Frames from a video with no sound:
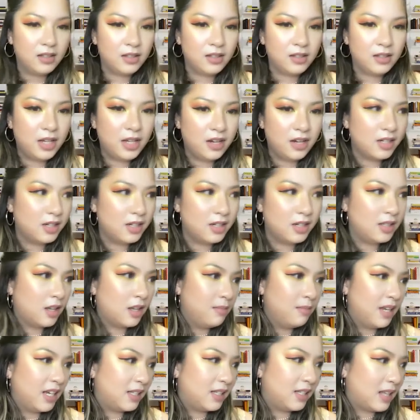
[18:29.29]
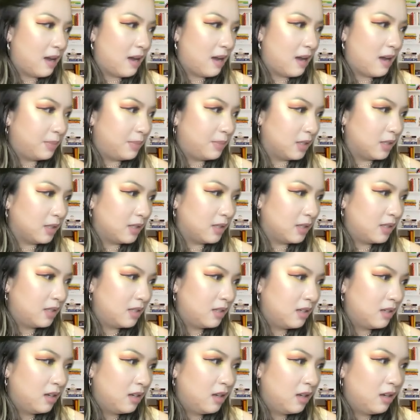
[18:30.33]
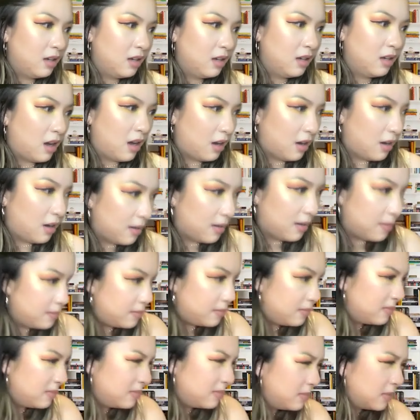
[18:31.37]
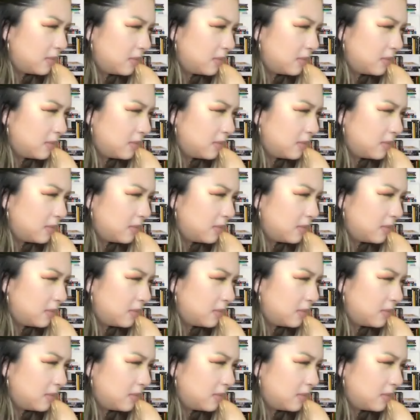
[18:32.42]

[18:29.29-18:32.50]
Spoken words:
So here are some examples. I